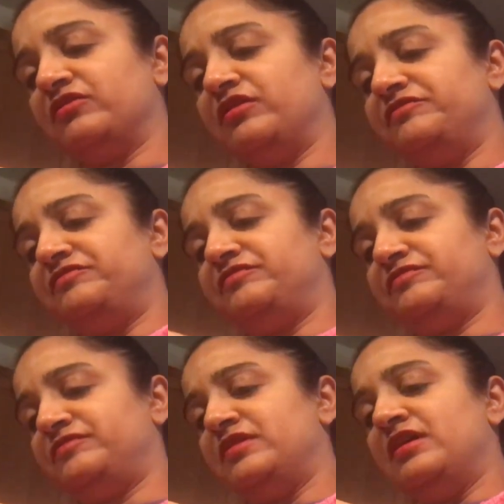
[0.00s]
God,
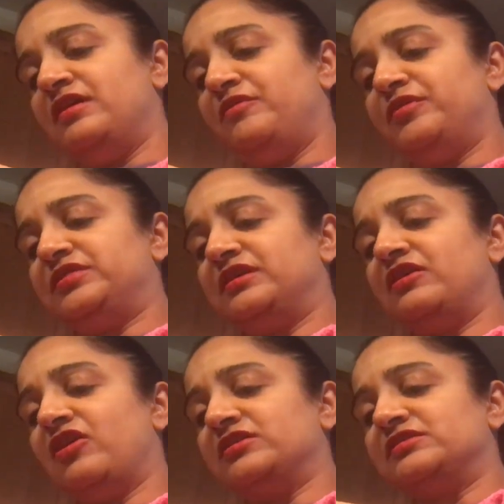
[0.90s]
with the
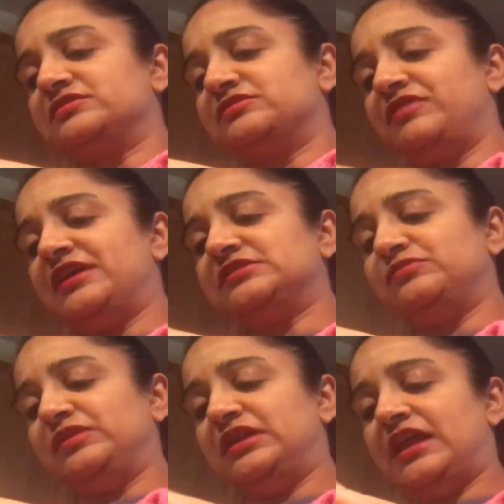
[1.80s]
God's grace,
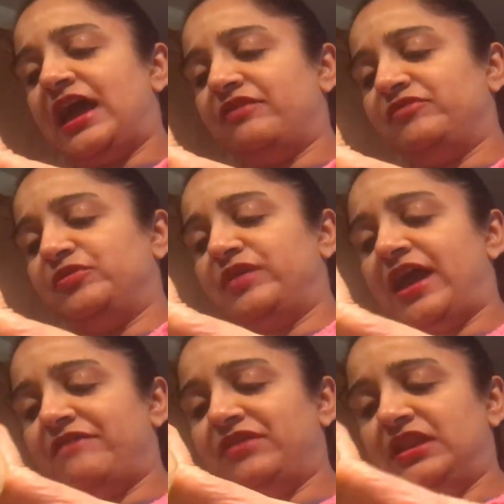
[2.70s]
we don't
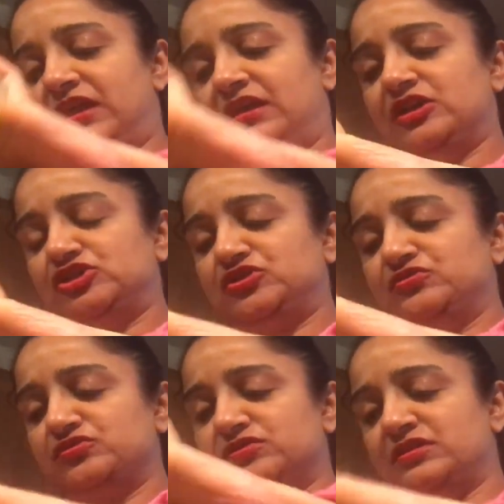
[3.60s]
have any
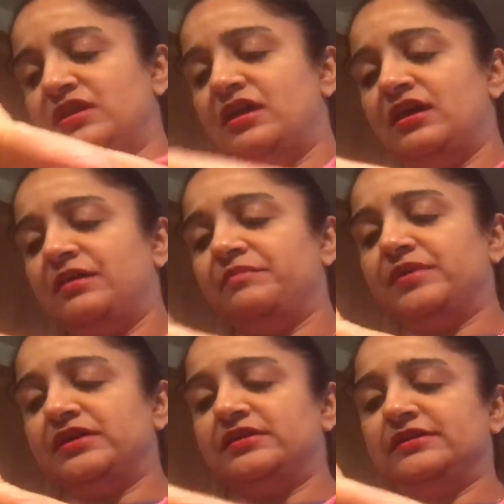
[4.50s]
issues.
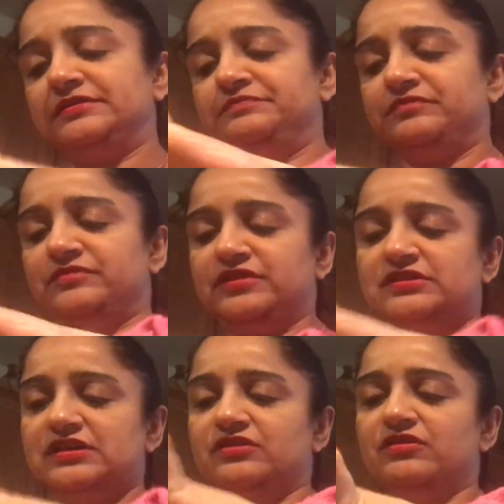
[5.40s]
But
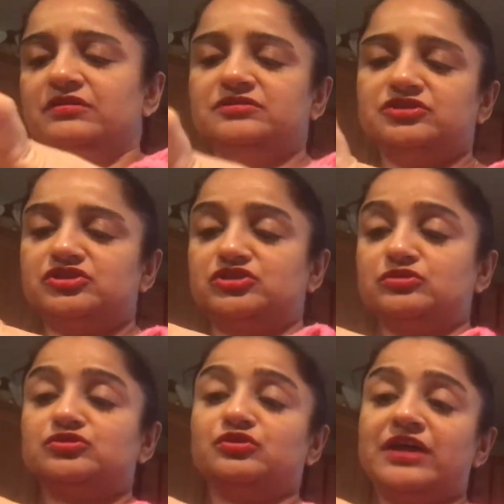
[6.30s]
these are all just
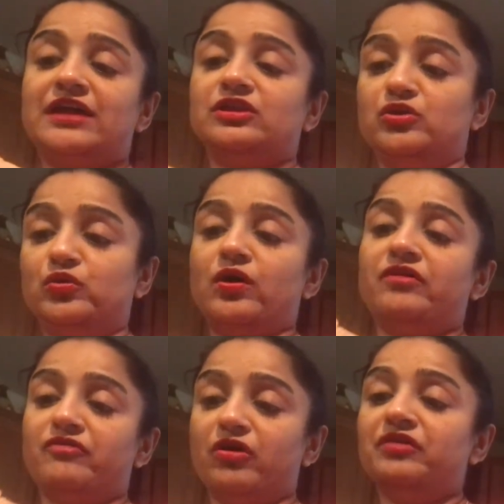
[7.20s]
so that you
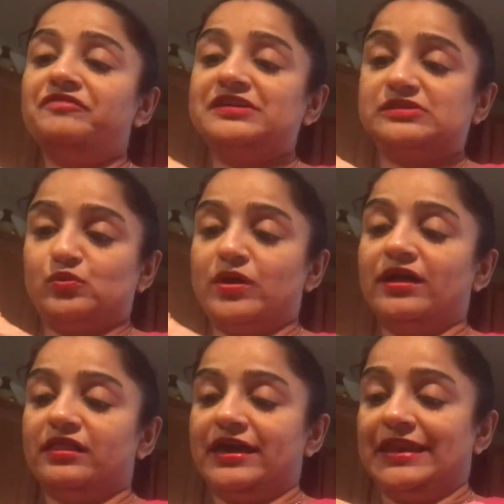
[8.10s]
are always
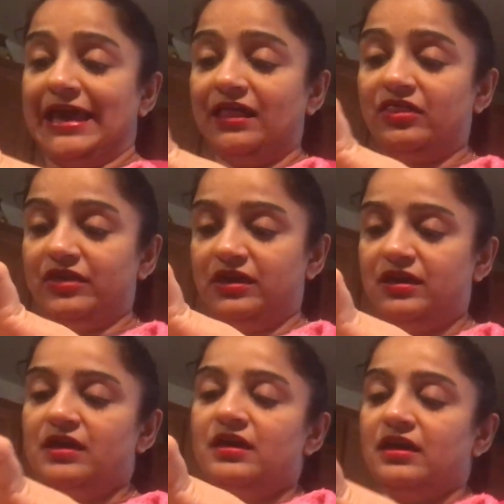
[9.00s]
well and healthy.
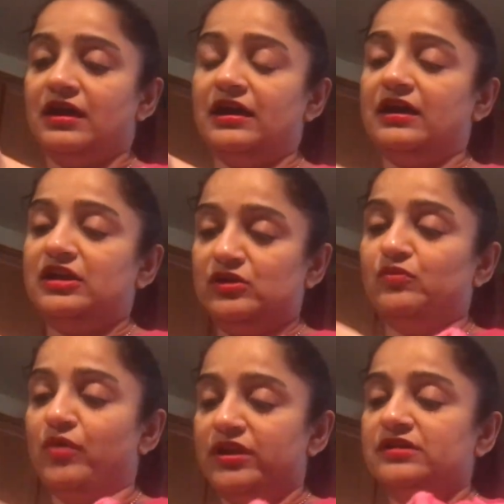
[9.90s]
You
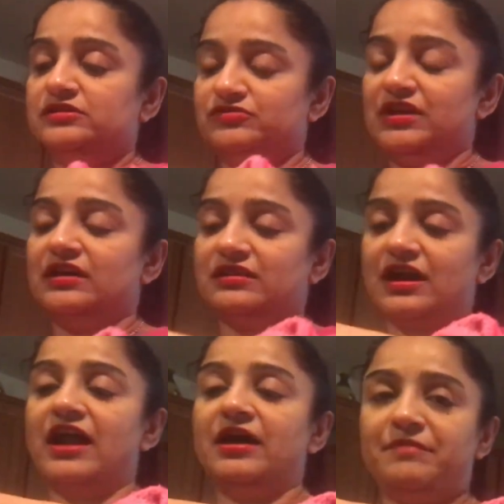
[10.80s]
want to drink the
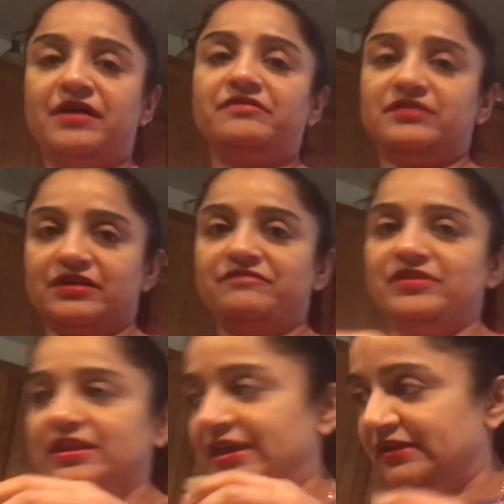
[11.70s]
Kada powder
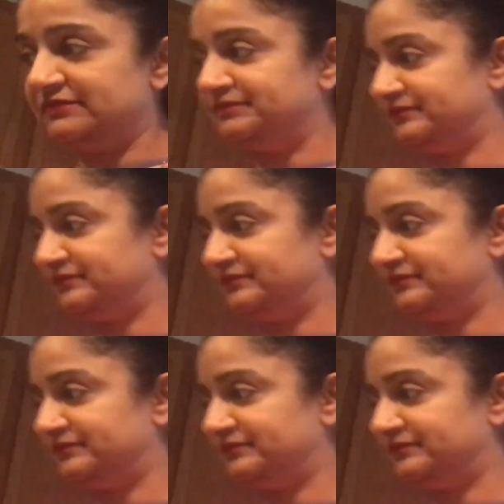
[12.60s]
every day.